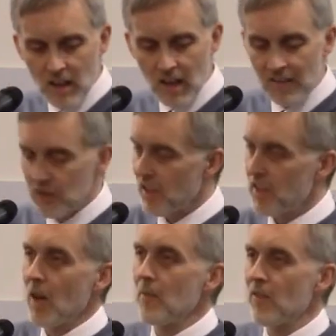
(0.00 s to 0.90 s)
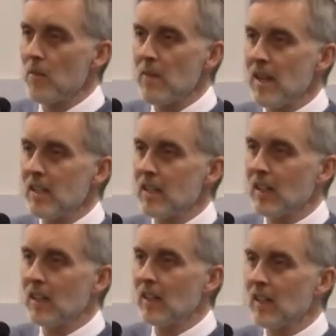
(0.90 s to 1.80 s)
lived at a time of
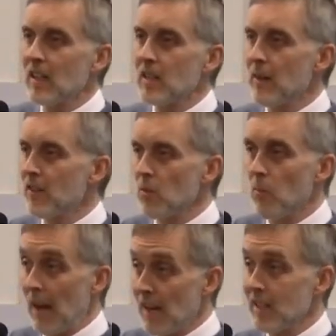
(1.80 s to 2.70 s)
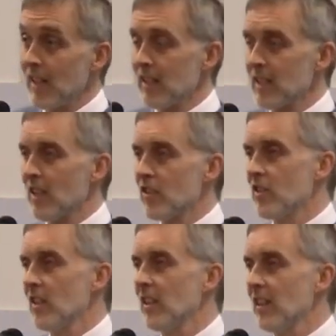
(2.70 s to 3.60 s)
amazing spiritual blessing in this
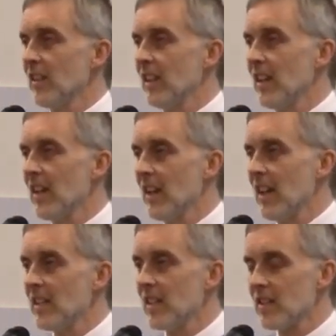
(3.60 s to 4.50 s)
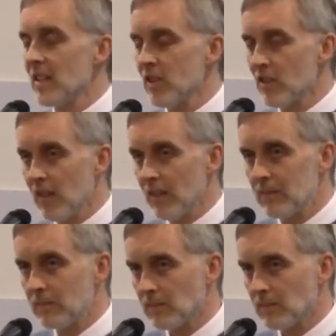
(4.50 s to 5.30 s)
country in the 18th century.